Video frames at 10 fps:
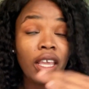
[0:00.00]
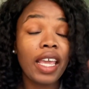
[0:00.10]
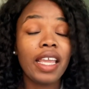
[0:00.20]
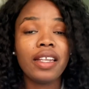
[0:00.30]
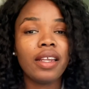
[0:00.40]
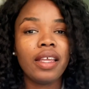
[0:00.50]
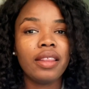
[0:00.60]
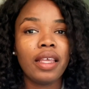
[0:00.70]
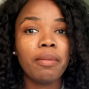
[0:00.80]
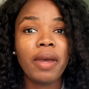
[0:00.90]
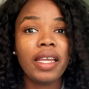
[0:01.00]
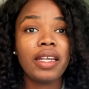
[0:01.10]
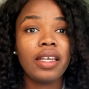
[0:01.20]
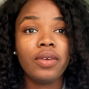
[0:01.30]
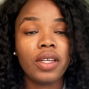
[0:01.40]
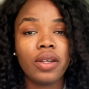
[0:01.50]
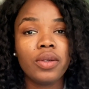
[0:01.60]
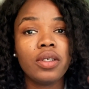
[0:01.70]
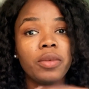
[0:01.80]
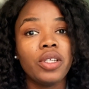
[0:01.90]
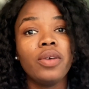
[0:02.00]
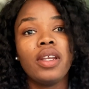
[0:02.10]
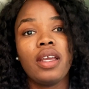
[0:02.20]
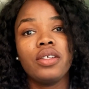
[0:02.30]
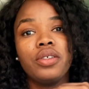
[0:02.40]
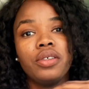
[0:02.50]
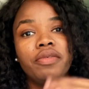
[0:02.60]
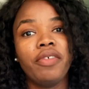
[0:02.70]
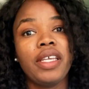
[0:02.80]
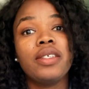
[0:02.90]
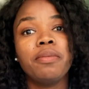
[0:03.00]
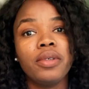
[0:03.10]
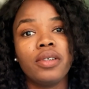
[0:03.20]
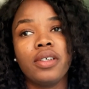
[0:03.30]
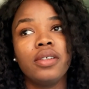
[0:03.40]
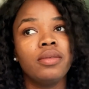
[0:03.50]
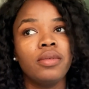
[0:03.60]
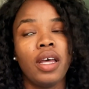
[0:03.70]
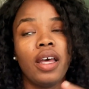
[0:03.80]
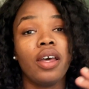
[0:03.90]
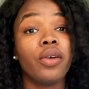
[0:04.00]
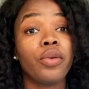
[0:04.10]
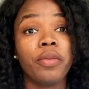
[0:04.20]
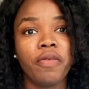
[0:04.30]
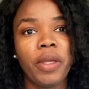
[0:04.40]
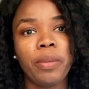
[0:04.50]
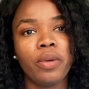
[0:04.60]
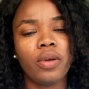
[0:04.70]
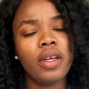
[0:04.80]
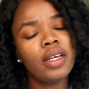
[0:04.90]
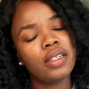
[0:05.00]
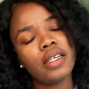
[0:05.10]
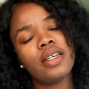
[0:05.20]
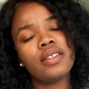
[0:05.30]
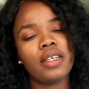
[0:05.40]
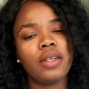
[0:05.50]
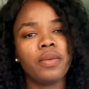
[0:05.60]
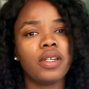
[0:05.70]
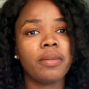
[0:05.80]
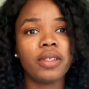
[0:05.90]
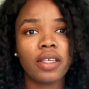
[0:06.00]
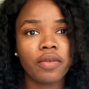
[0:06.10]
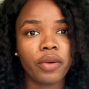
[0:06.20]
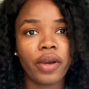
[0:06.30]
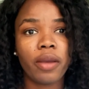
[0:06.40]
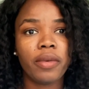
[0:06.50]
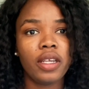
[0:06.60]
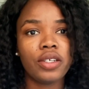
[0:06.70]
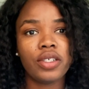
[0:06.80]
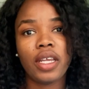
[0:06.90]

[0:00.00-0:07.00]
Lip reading: And they might not, you can know someone. You can ask your Facebook group of people. Does anyone, I'm looking for recommendation.